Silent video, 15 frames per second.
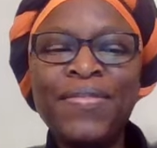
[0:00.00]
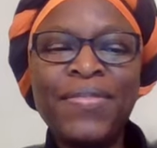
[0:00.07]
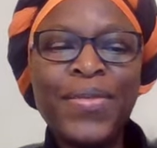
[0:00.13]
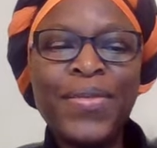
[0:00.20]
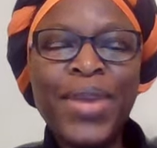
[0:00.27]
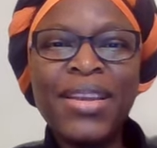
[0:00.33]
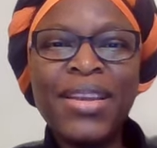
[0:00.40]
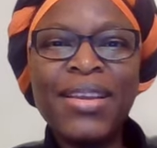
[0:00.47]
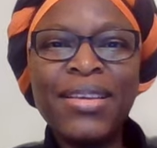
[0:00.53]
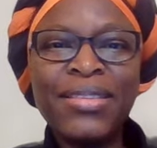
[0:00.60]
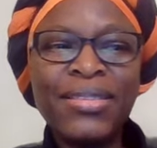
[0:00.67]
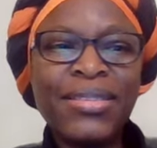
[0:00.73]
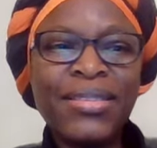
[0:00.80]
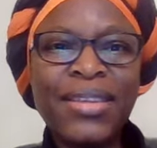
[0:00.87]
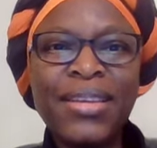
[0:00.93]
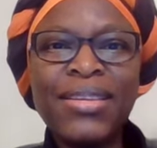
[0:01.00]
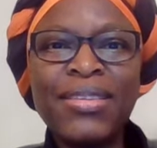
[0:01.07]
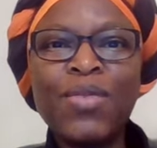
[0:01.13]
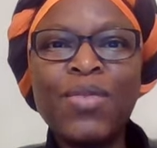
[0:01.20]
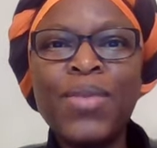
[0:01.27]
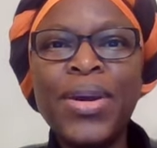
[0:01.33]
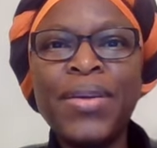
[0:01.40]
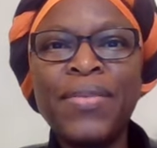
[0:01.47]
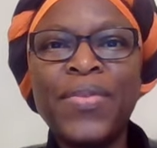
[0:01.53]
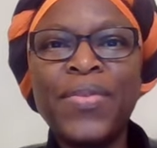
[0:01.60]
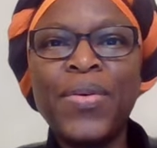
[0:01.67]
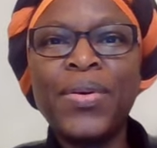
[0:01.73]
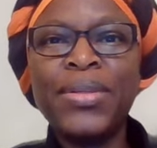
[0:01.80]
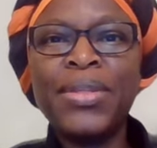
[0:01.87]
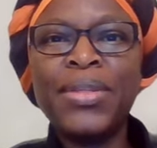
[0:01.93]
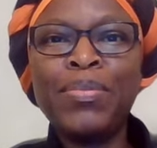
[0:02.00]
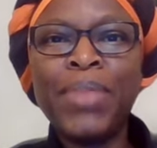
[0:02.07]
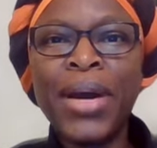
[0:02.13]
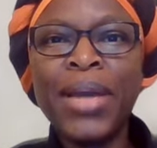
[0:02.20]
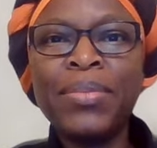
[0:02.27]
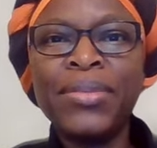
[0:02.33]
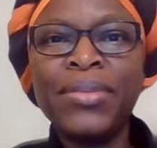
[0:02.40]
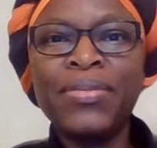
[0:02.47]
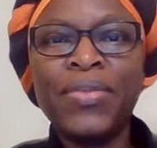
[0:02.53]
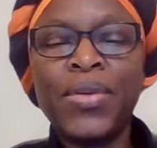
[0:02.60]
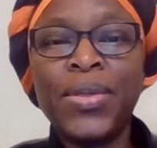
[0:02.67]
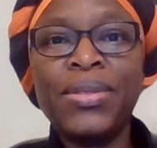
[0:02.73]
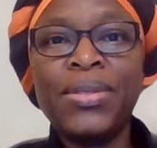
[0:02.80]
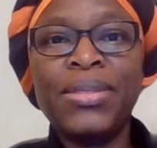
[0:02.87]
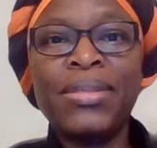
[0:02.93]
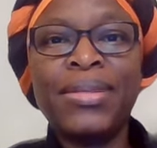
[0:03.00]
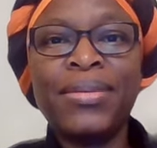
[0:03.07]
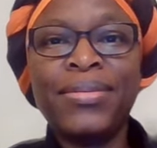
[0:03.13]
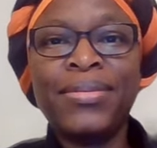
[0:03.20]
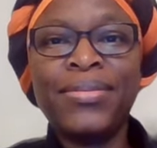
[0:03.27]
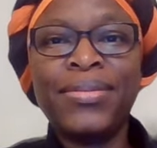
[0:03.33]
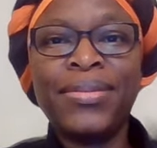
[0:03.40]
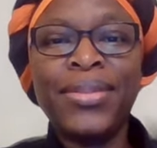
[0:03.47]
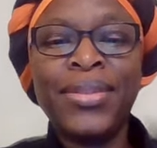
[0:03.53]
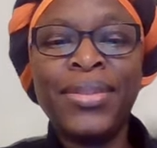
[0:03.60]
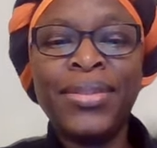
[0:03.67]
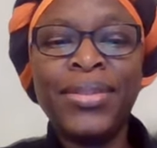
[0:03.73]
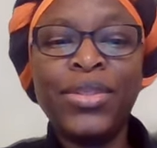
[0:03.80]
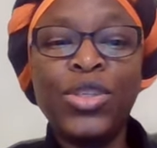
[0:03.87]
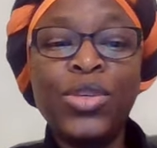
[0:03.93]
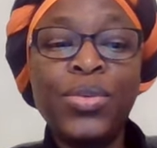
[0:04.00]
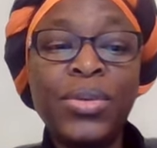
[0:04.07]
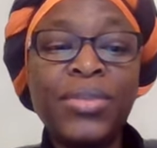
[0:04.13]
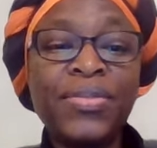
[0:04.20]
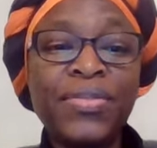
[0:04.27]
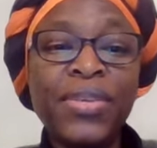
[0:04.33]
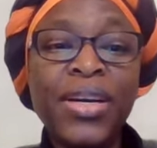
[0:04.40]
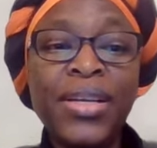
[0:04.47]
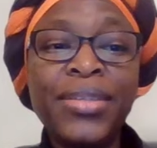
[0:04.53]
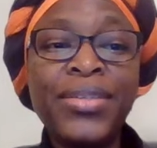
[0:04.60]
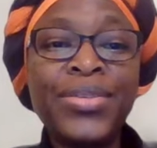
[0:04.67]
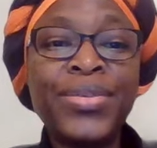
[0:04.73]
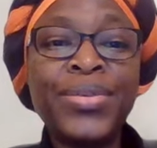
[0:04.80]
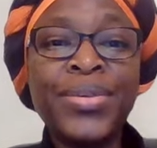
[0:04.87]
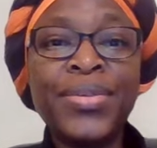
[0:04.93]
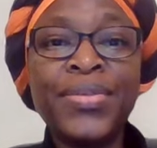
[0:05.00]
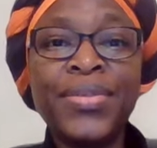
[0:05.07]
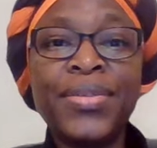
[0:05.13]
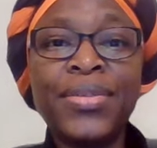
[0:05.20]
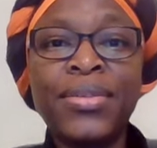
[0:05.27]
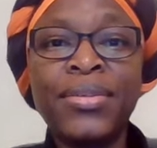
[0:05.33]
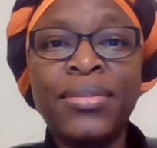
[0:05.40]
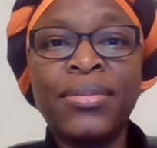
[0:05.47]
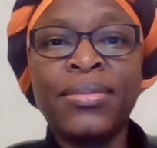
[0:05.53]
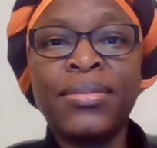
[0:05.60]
Read and study the Word of God, the Bible, for yourself. You will find truths.